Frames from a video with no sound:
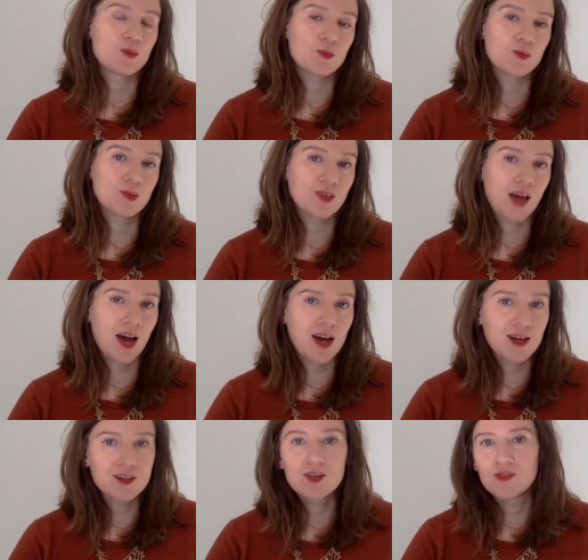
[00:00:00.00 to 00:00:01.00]
was
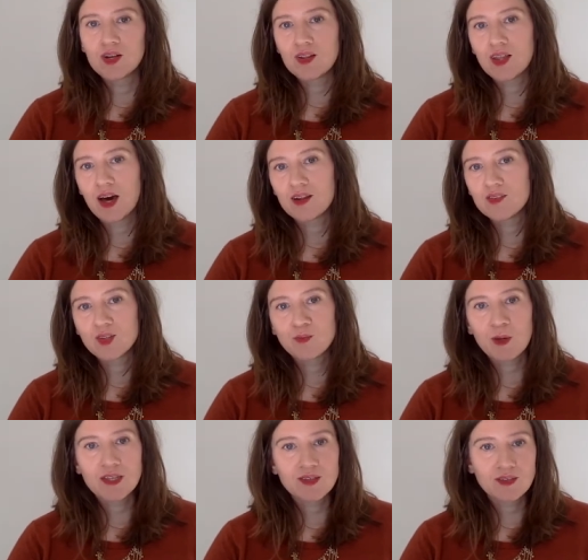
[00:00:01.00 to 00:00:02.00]
active in a lot of
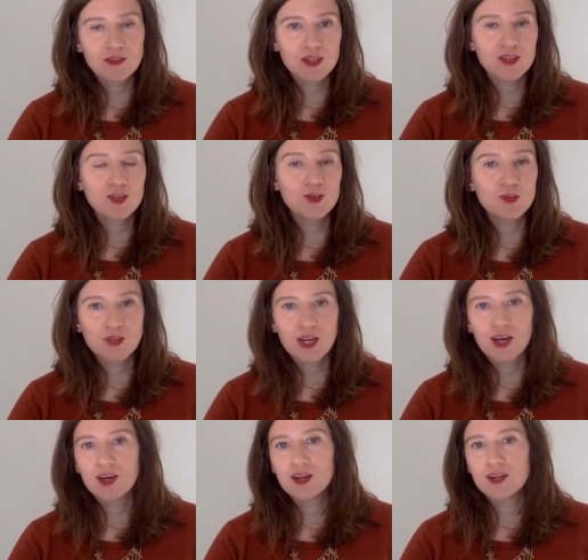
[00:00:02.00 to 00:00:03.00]
spaces like
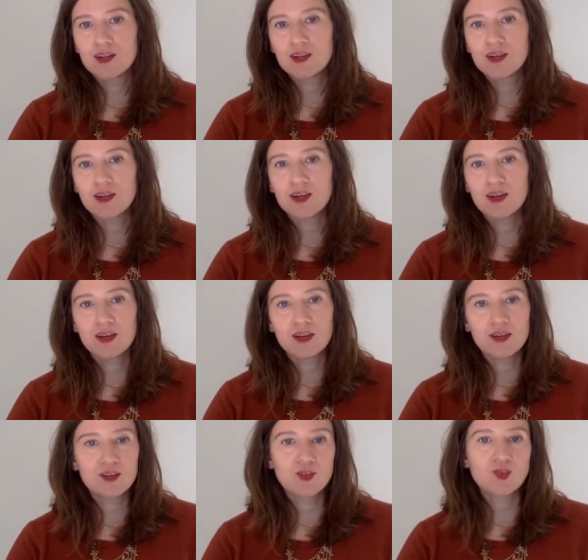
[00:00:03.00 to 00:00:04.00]
Usenet,
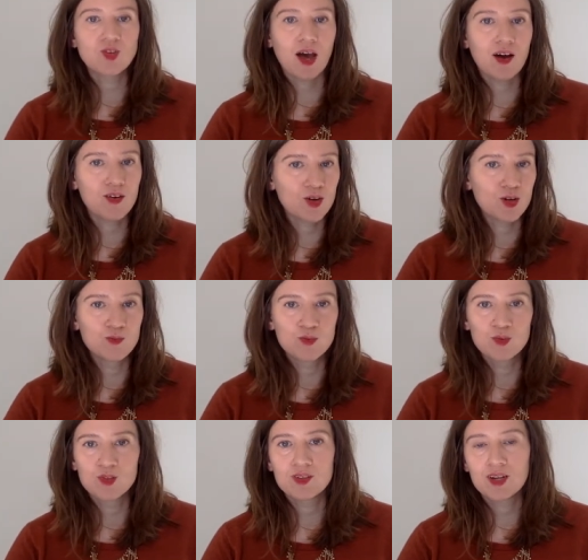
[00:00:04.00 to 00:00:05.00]
chat
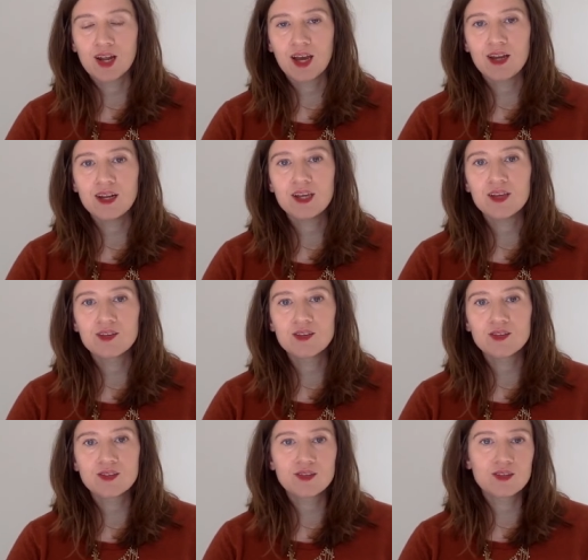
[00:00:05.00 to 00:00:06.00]
rooms in the
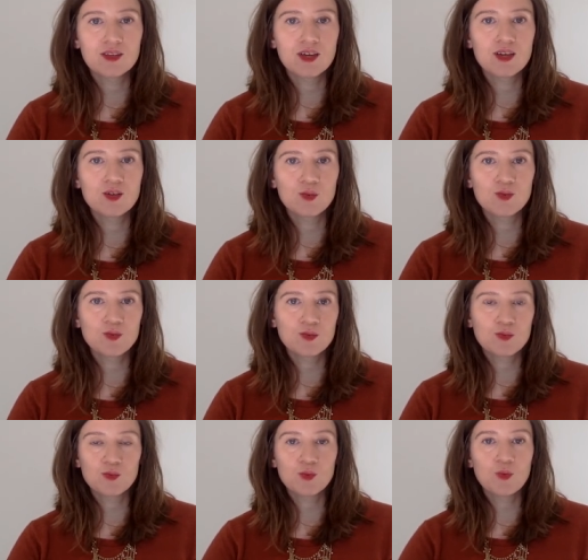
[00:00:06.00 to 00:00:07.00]
90s, and
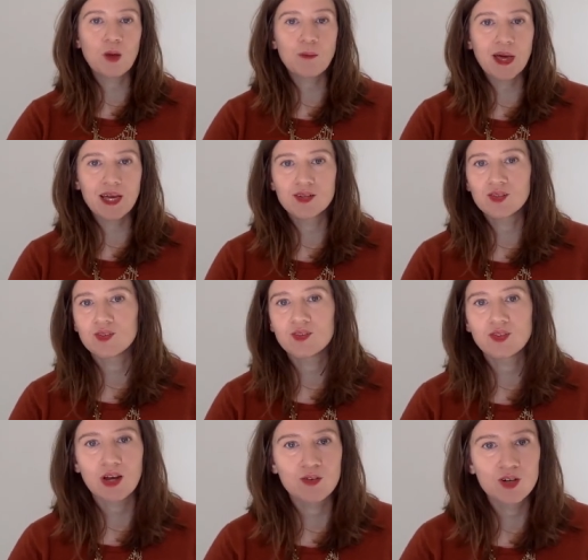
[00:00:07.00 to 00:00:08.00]
web pages in
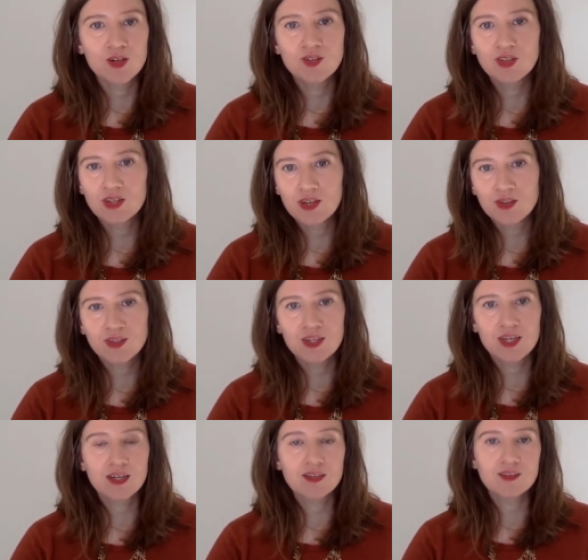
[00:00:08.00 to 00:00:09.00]
general,
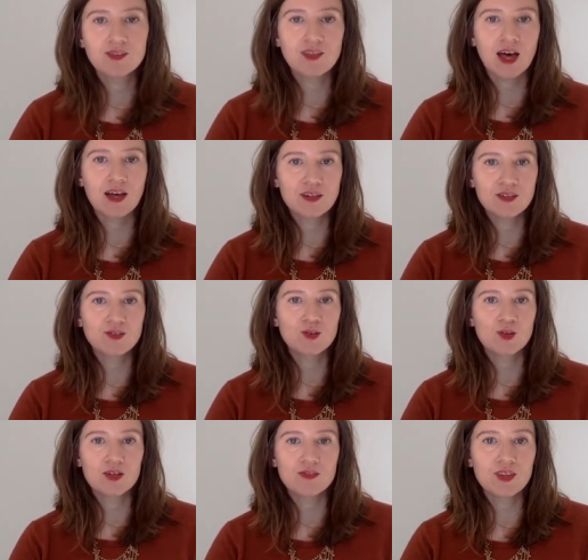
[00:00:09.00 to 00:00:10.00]
GeoCities, that
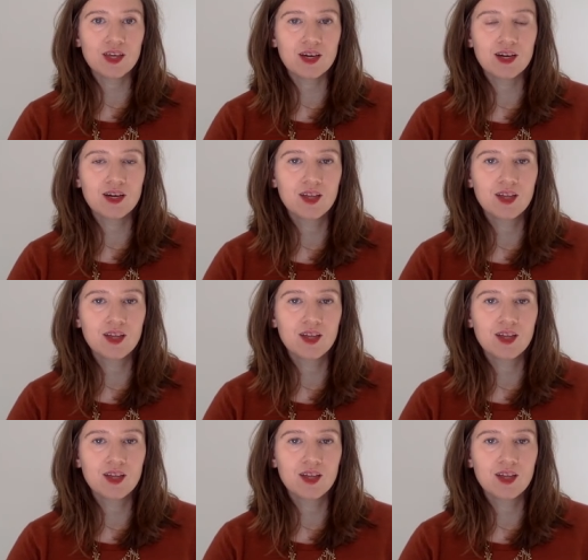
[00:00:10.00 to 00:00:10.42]
sort of thing.